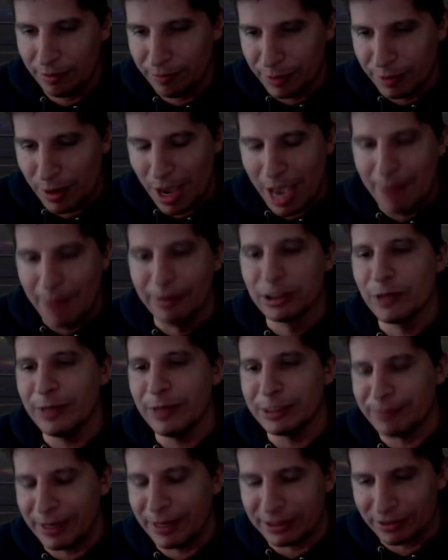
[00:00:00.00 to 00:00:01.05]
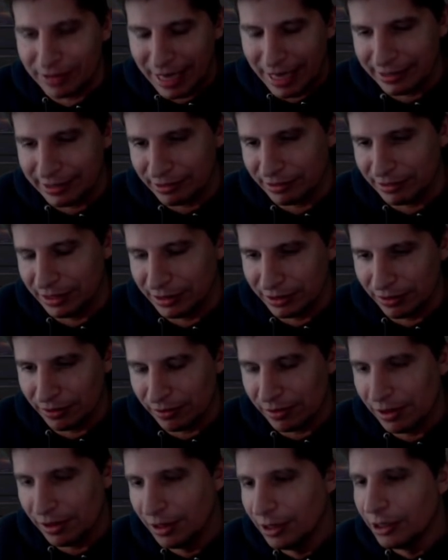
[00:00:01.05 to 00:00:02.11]
able to be special canceled into.
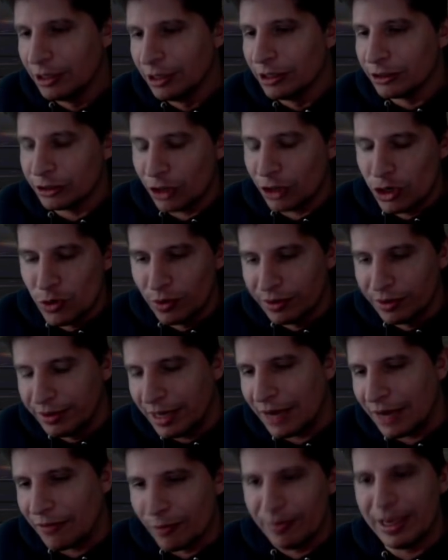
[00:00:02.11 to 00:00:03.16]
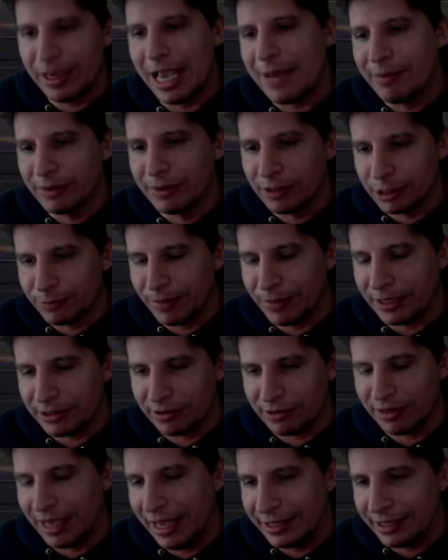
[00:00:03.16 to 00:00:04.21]
So you will never be able to special
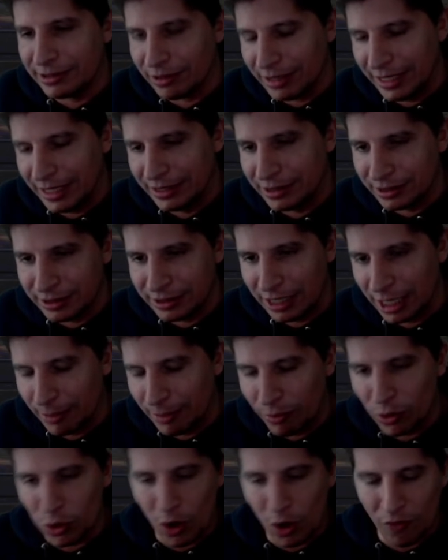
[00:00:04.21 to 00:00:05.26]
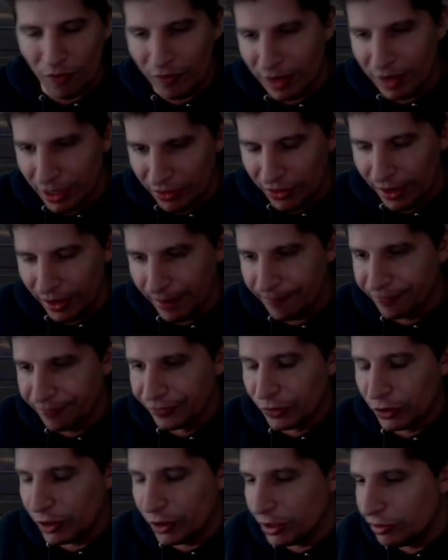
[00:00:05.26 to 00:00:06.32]
cancel into teleport off of anything.
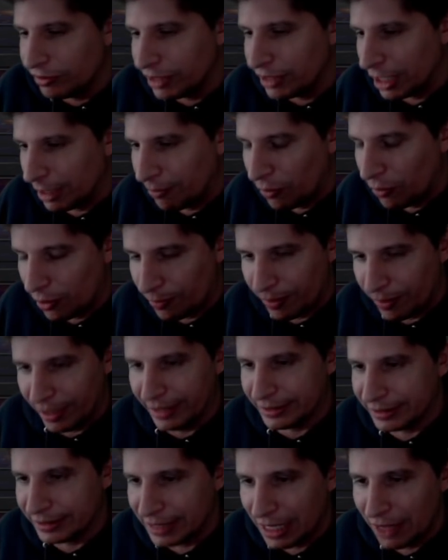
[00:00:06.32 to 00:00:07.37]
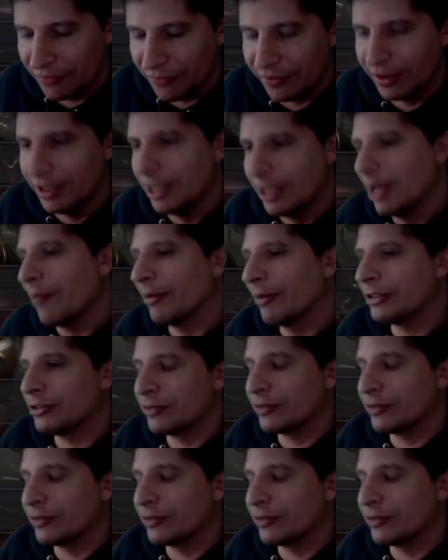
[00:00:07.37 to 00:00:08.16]
You can do teleport by itself, but you